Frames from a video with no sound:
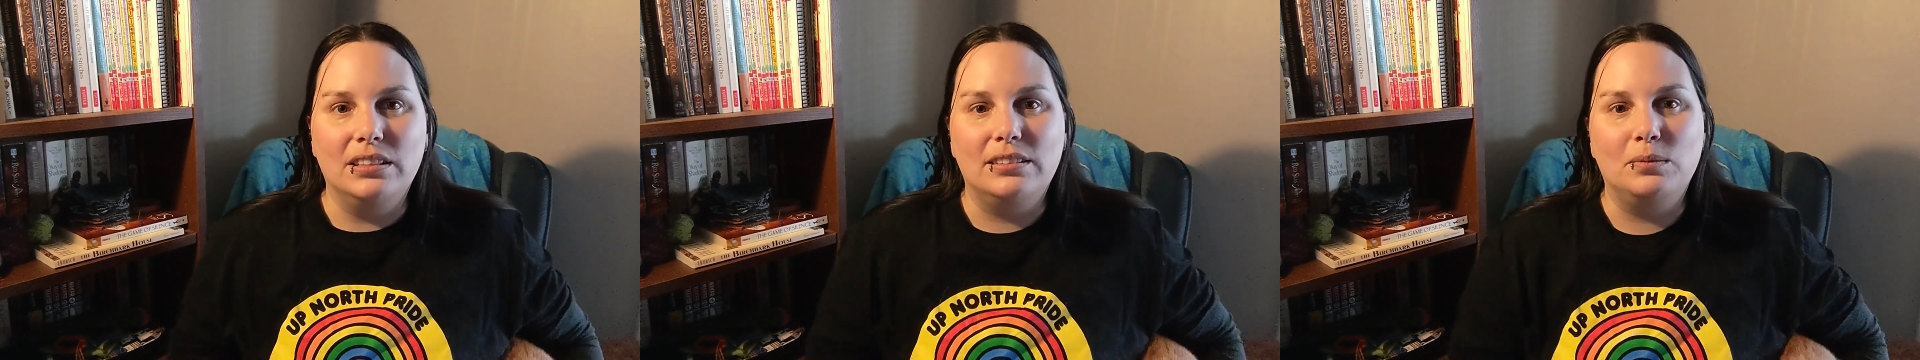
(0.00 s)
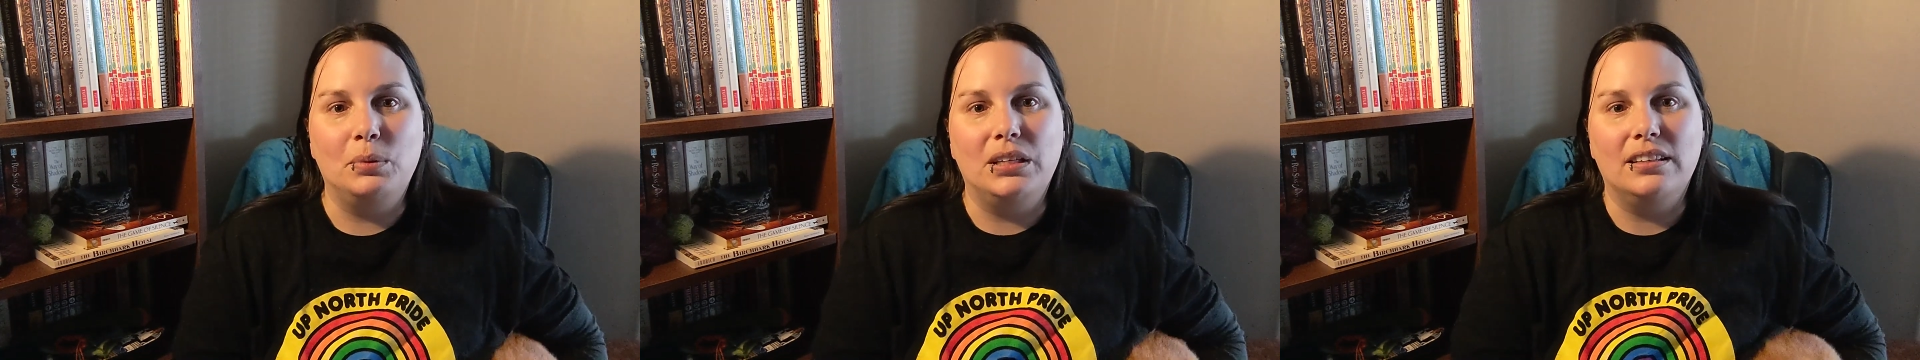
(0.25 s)

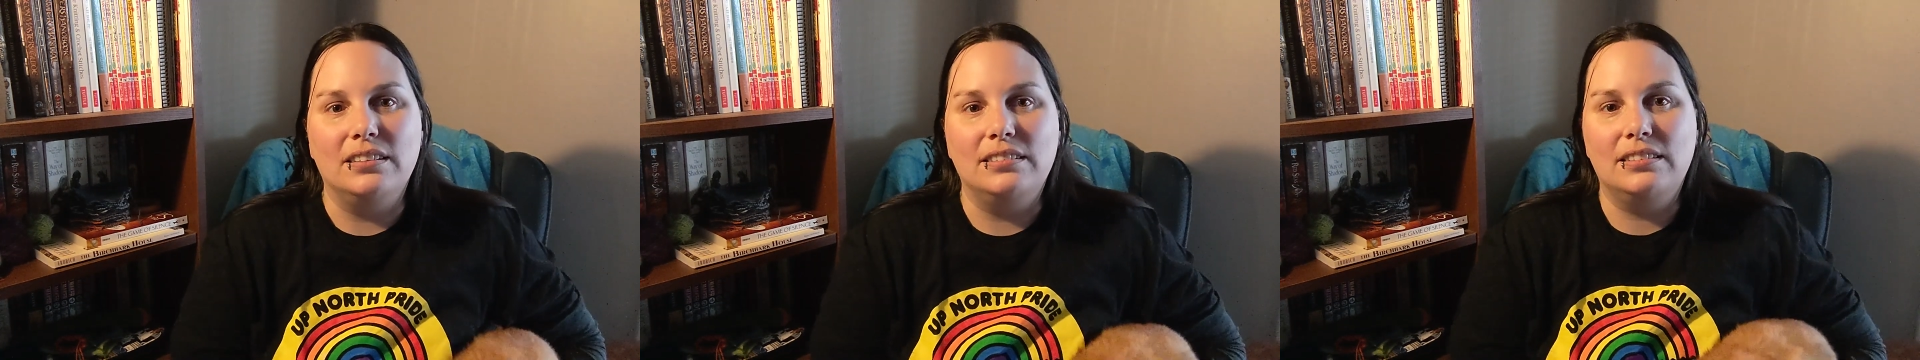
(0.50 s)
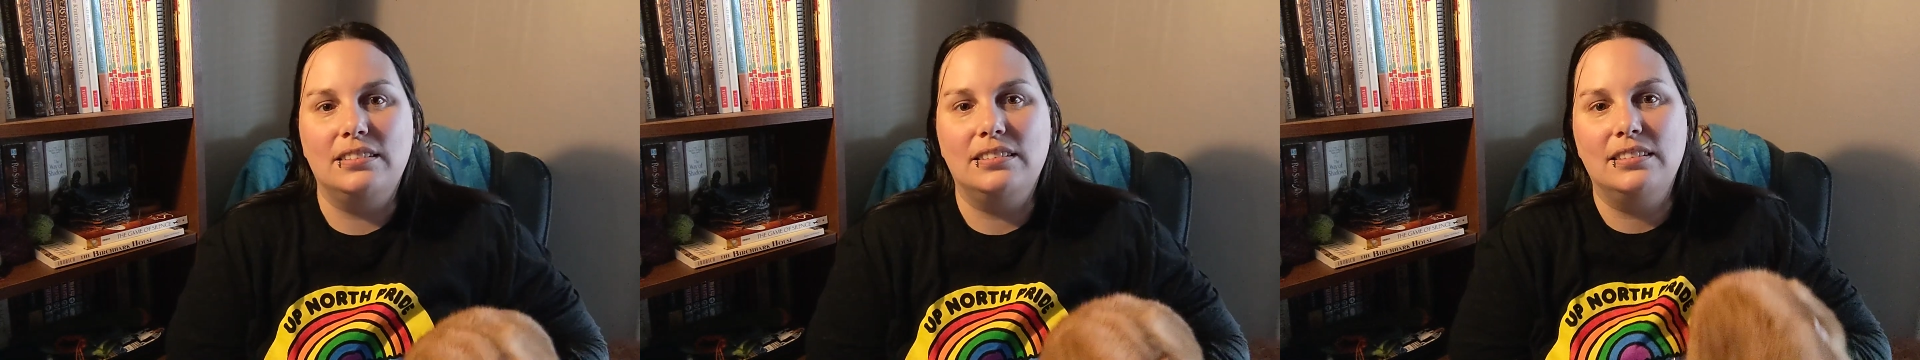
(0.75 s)
us
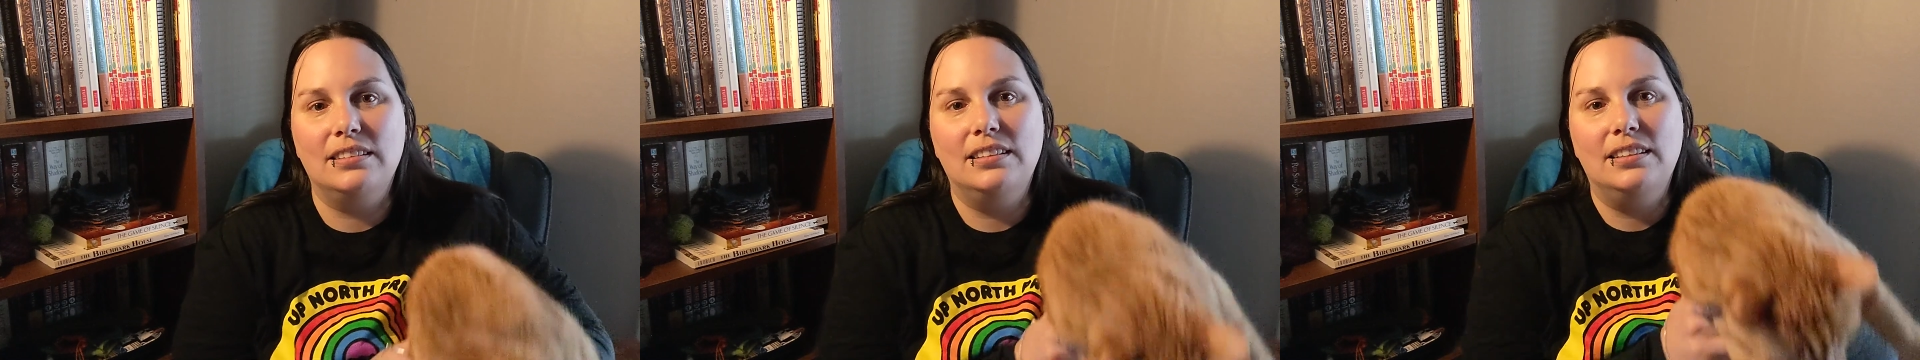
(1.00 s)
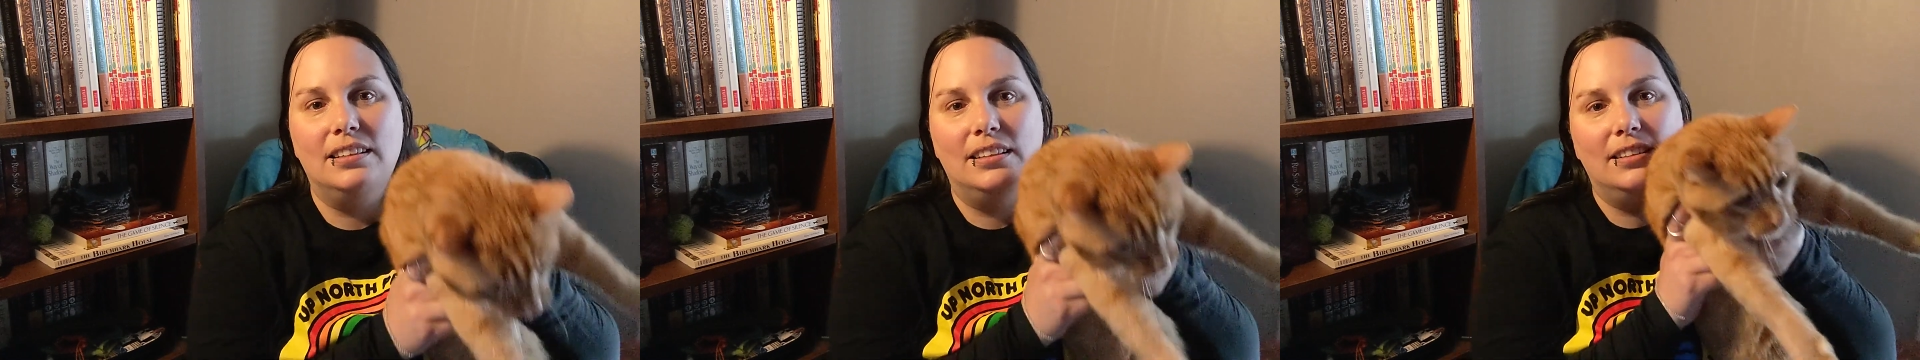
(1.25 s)
because
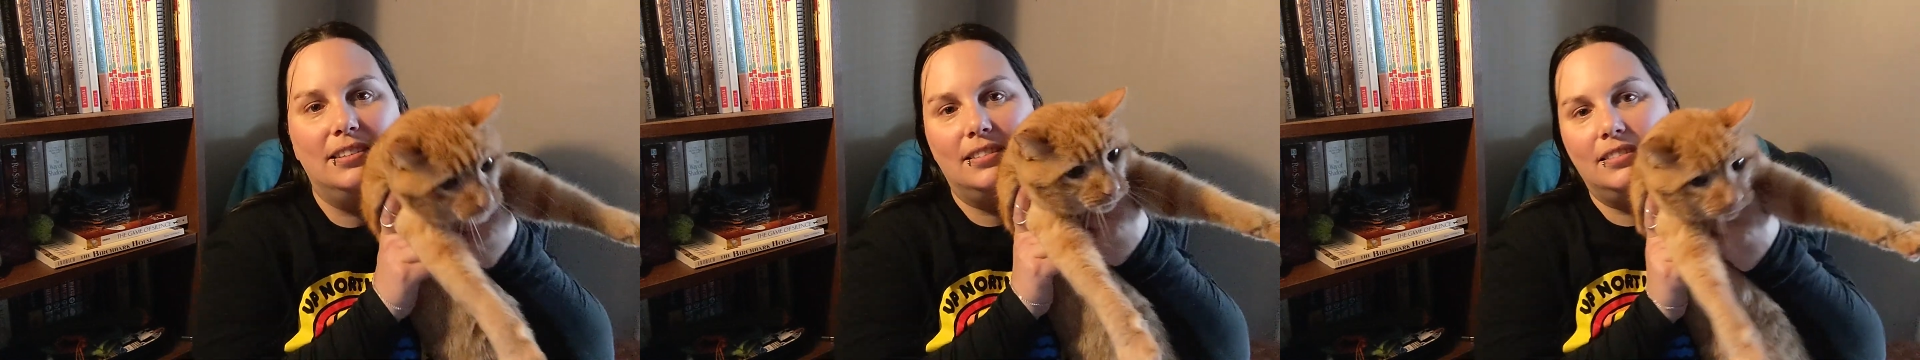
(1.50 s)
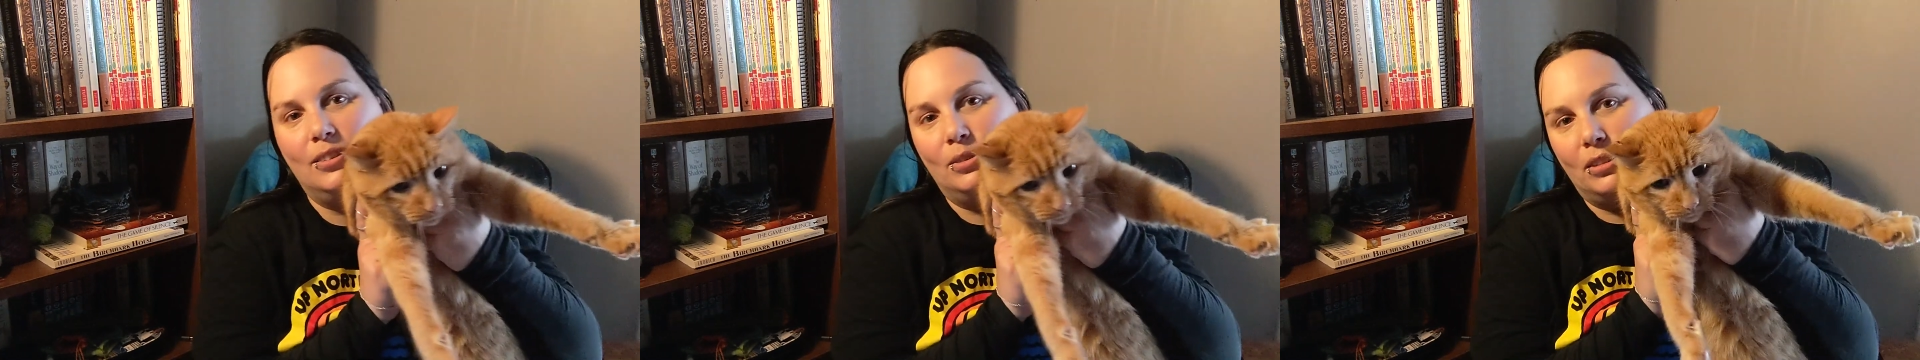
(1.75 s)

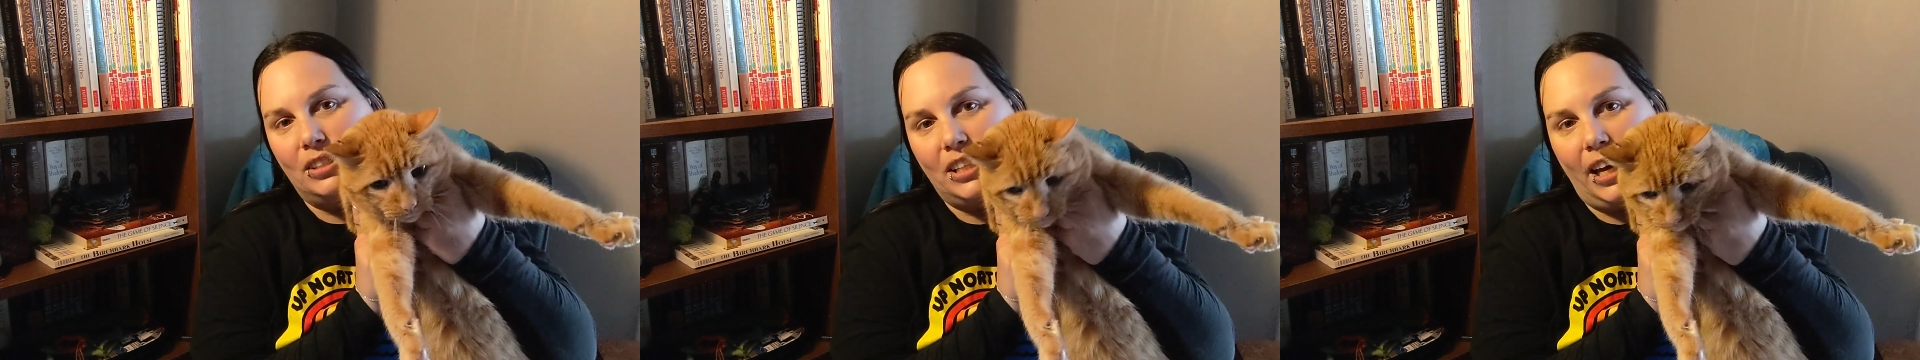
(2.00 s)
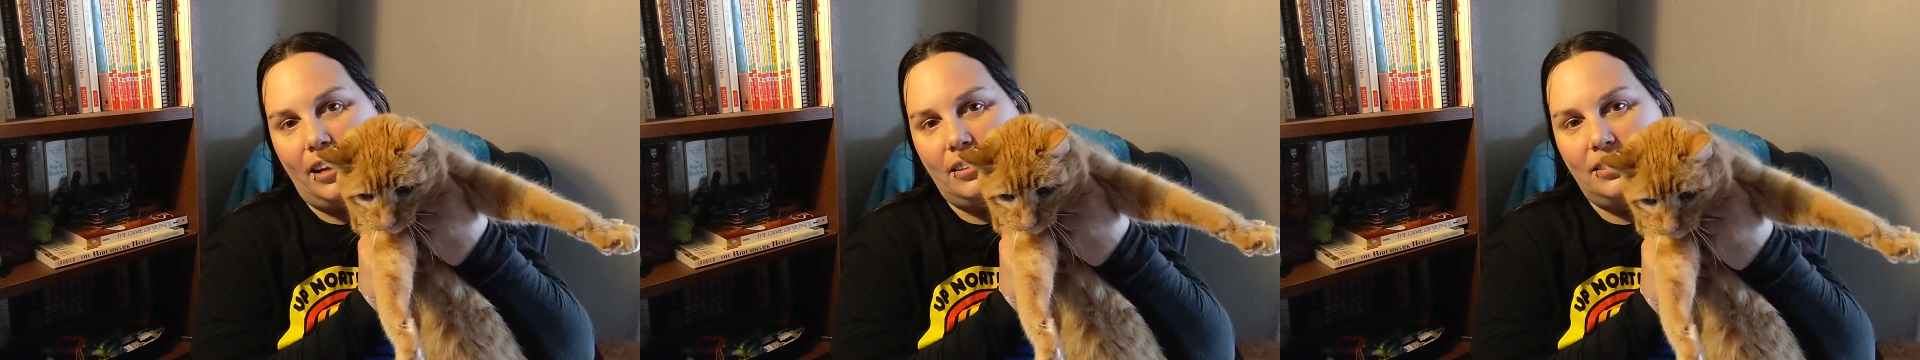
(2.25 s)
orange
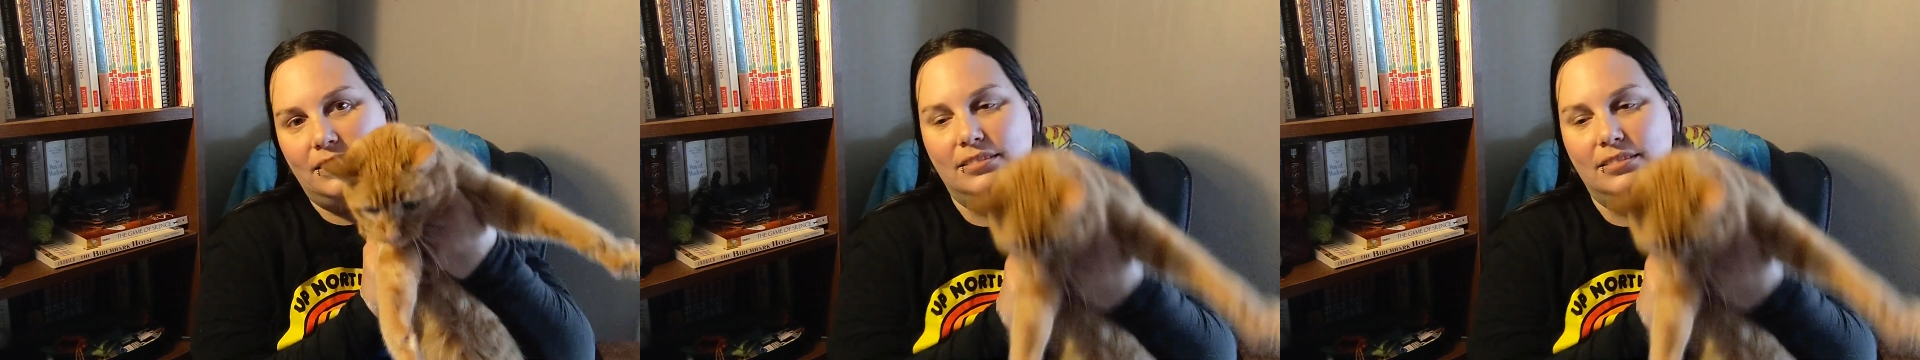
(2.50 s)
cat.